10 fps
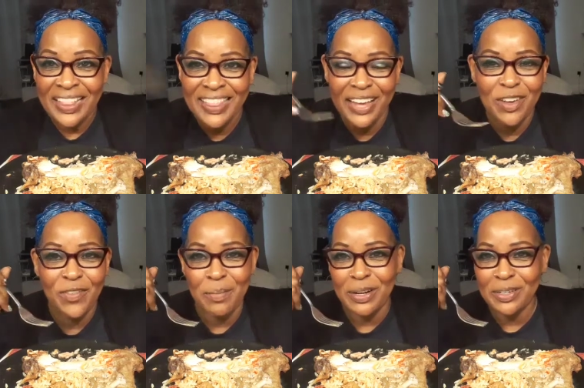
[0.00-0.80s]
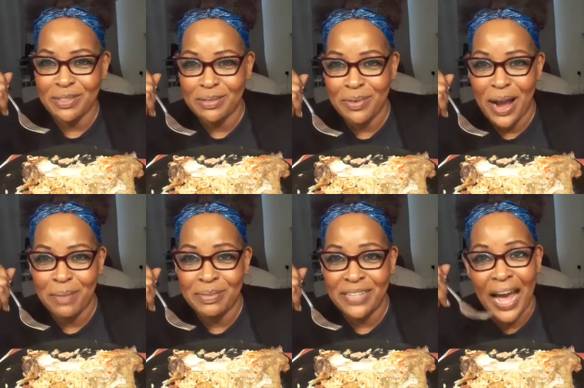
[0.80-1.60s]
Thank you for my new
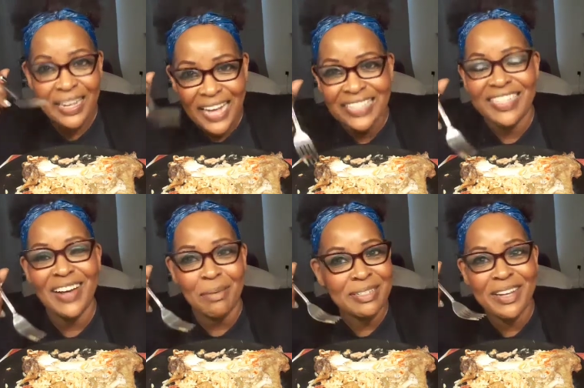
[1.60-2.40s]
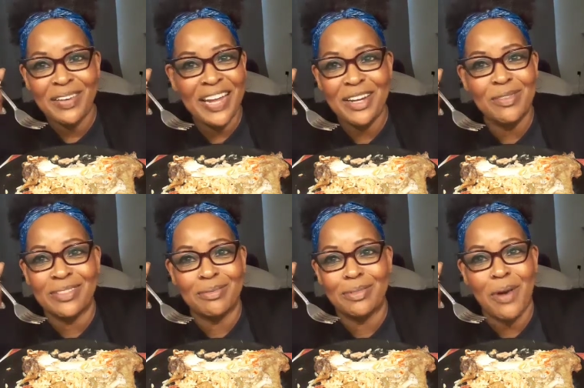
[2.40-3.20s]
subscribers. I, I still, I'm still getting new
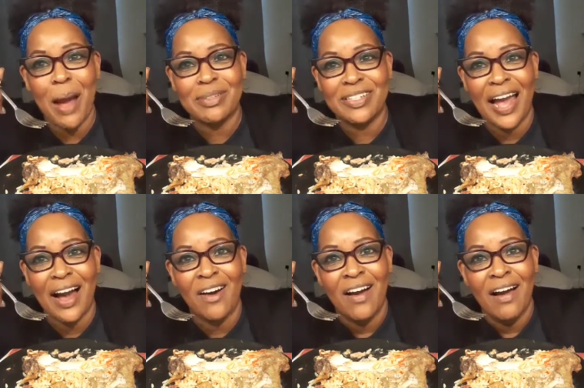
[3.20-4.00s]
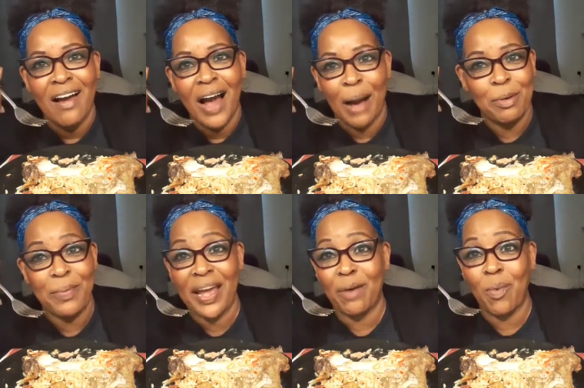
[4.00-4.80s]
subscribers, y'all. I'm gonna
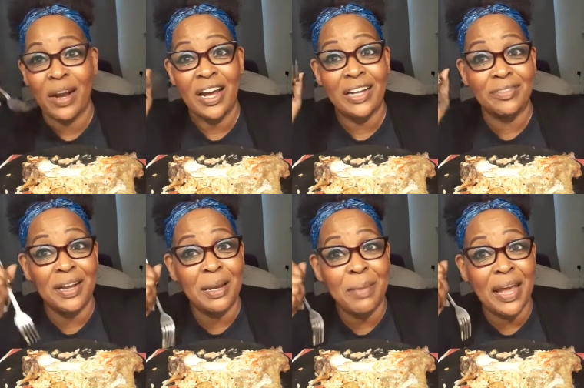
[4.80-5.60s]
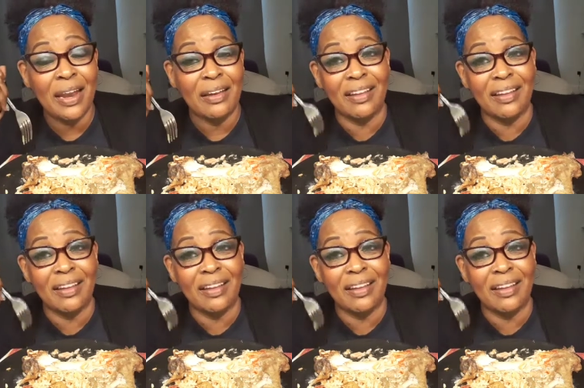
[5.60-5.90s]
be at 100 in a minute.